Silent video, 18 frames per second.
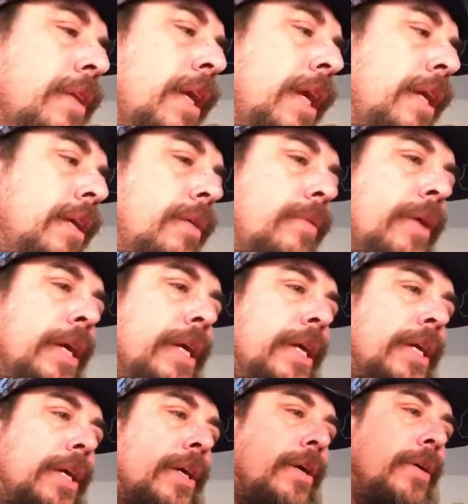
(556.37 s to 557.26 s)
line all ready
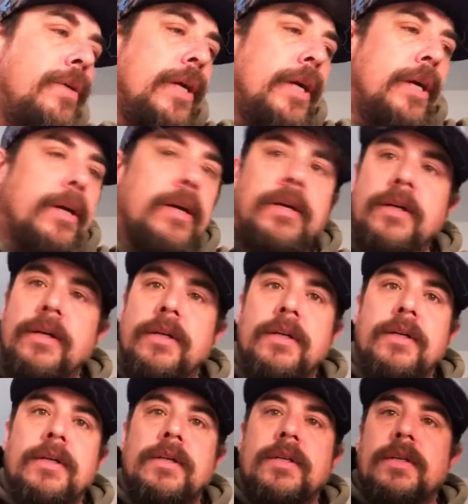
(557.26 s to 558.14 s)
to go here.
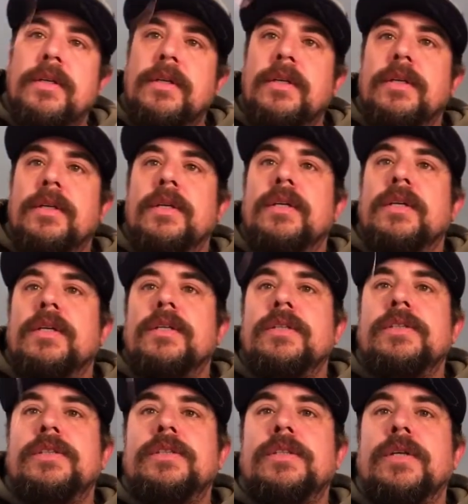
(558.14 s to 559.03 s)

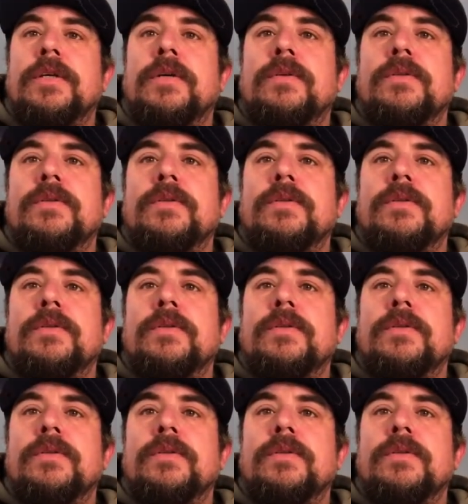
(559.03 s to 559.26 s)
So,